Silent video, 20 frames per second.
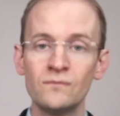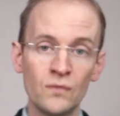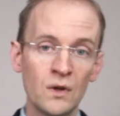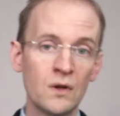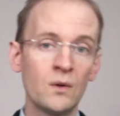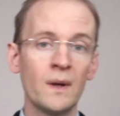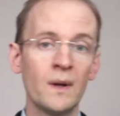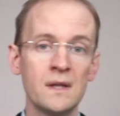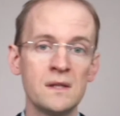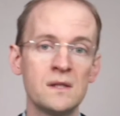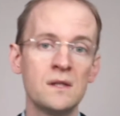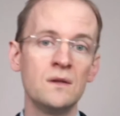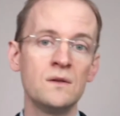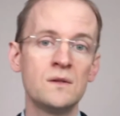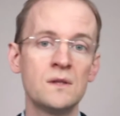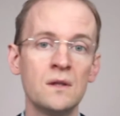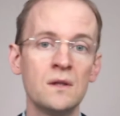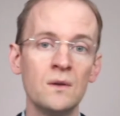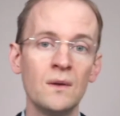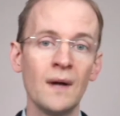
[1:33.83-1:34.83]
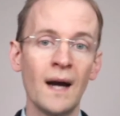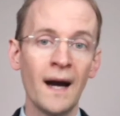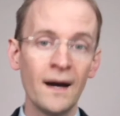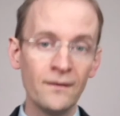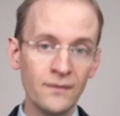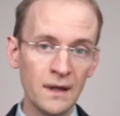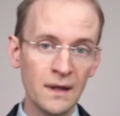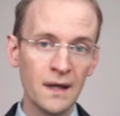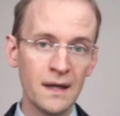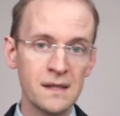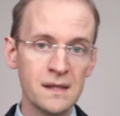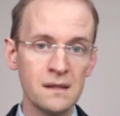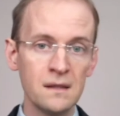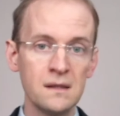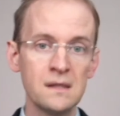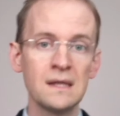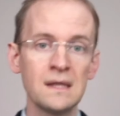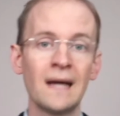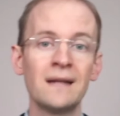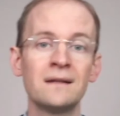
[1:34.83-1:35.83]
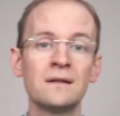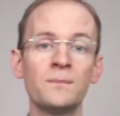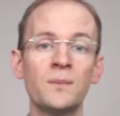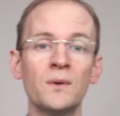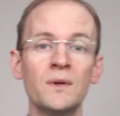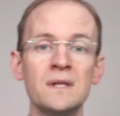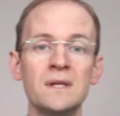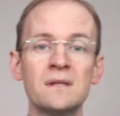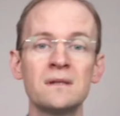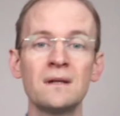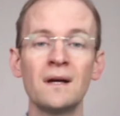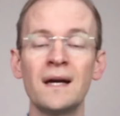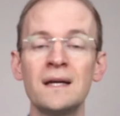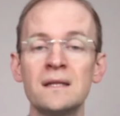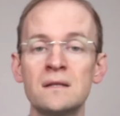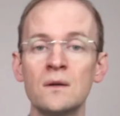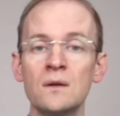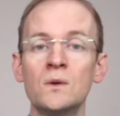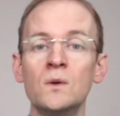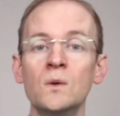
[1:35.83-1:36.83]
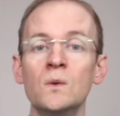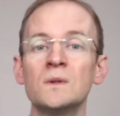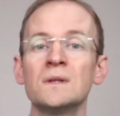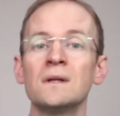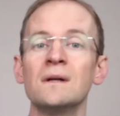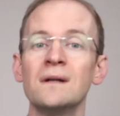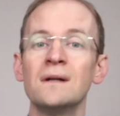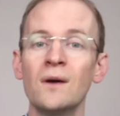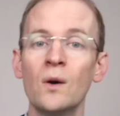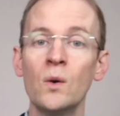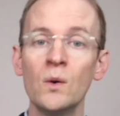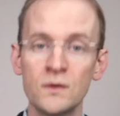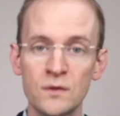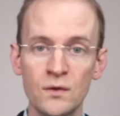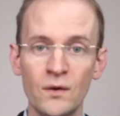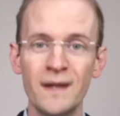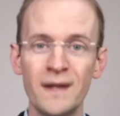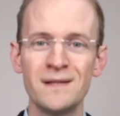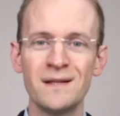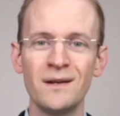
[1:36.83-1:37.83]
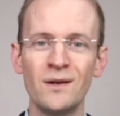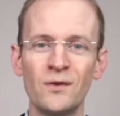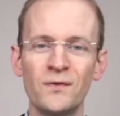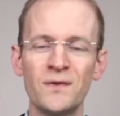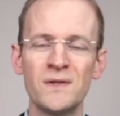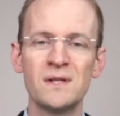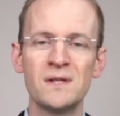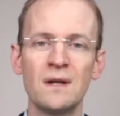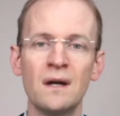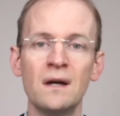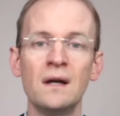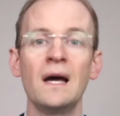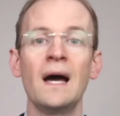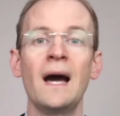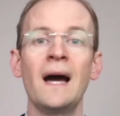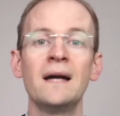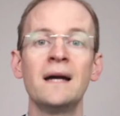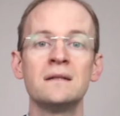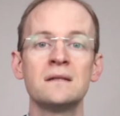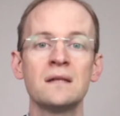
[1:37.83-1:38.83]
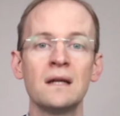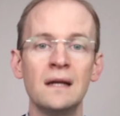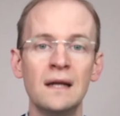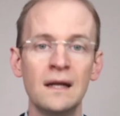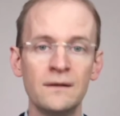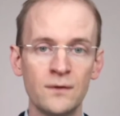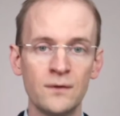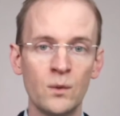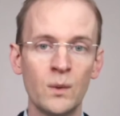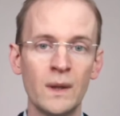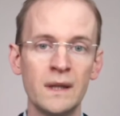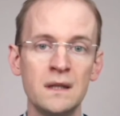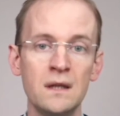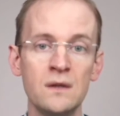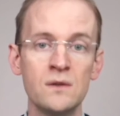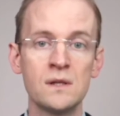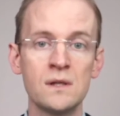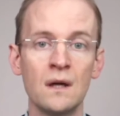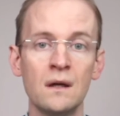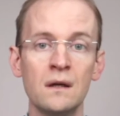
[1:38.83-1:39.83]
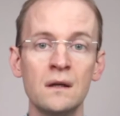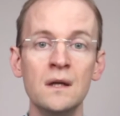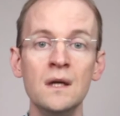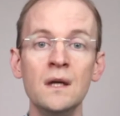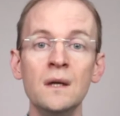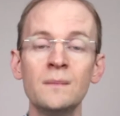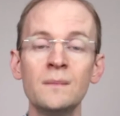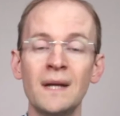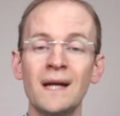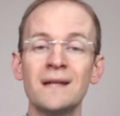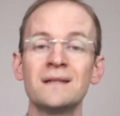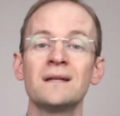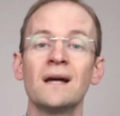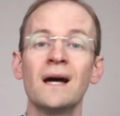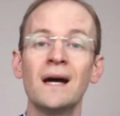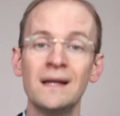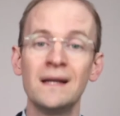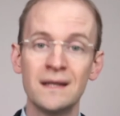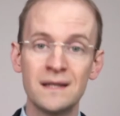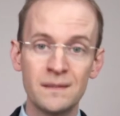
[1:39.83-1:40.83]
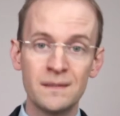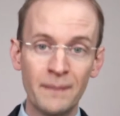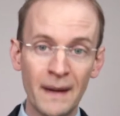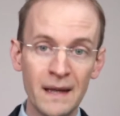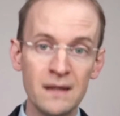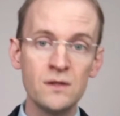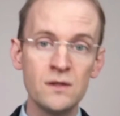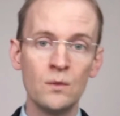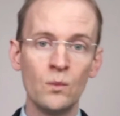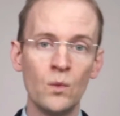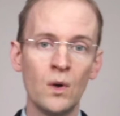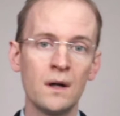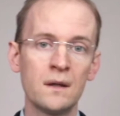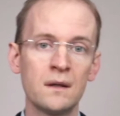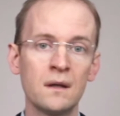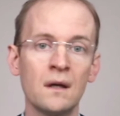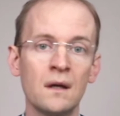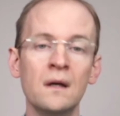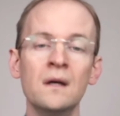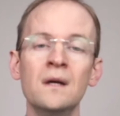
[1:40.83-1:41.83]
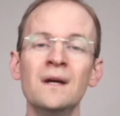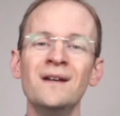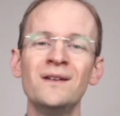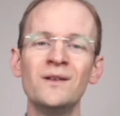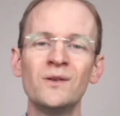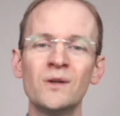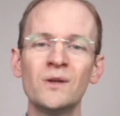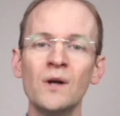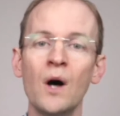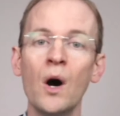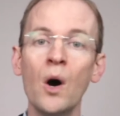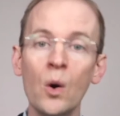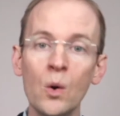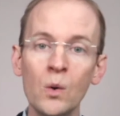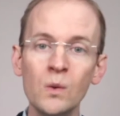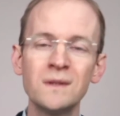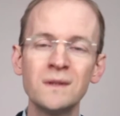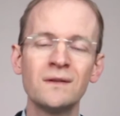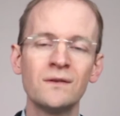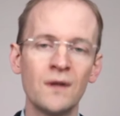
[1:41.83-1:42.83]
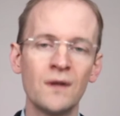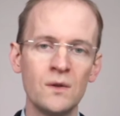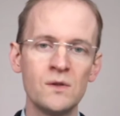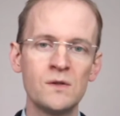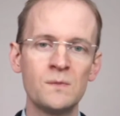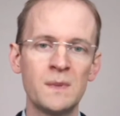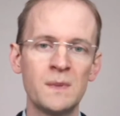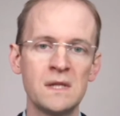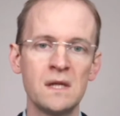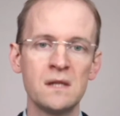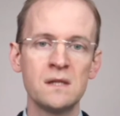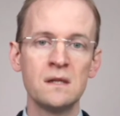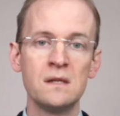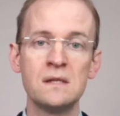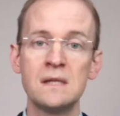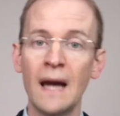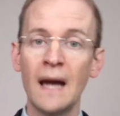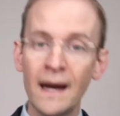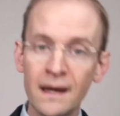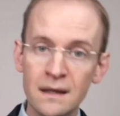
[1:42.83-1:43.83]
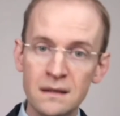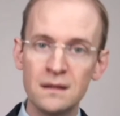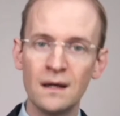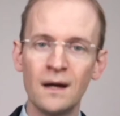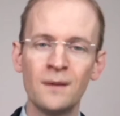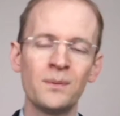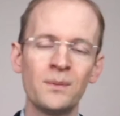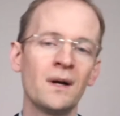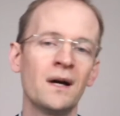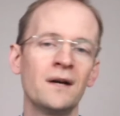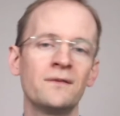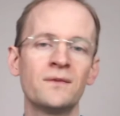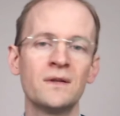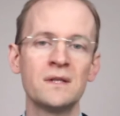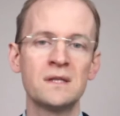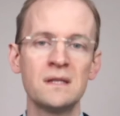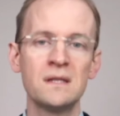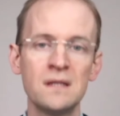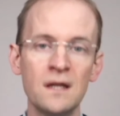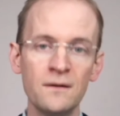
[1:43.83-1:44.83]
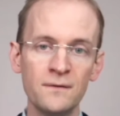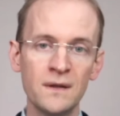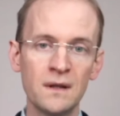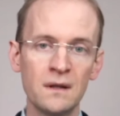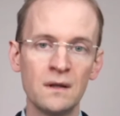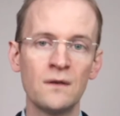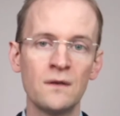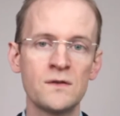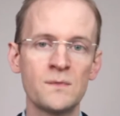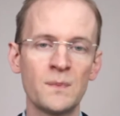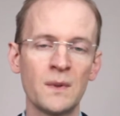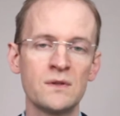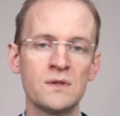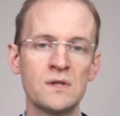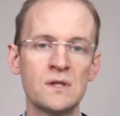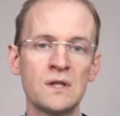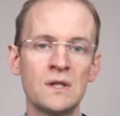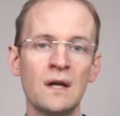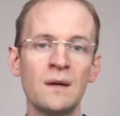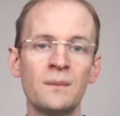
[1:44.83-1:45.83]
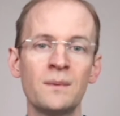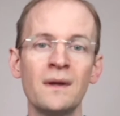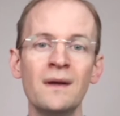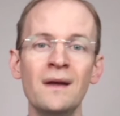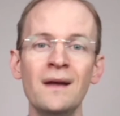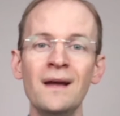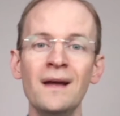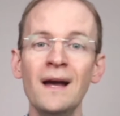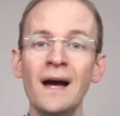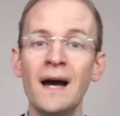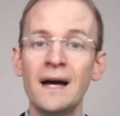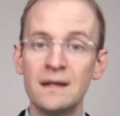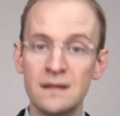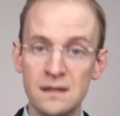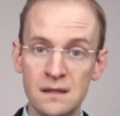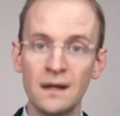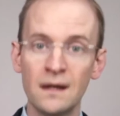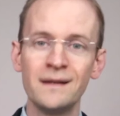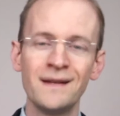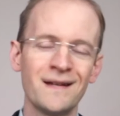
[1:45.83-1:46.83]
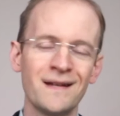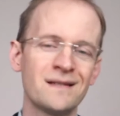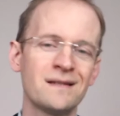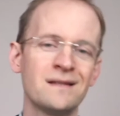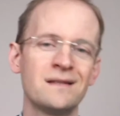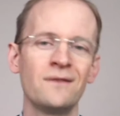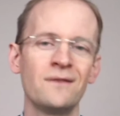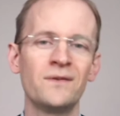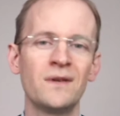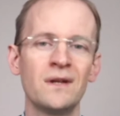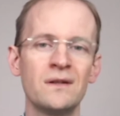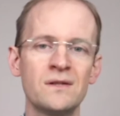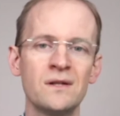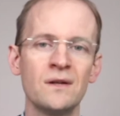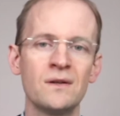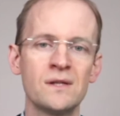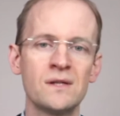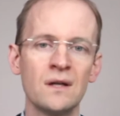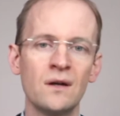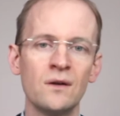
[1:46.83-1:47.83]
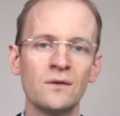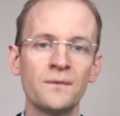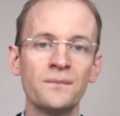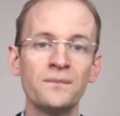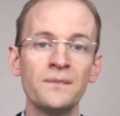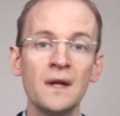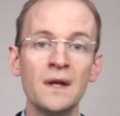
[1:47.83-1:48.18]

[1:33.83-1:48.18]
requires you to have a license and appoint a so-called authorizing officer and level 1 user. But as an expansion worker, you can hold those positions and apply for a certificate of sponsorship and assign that certificate to yourself.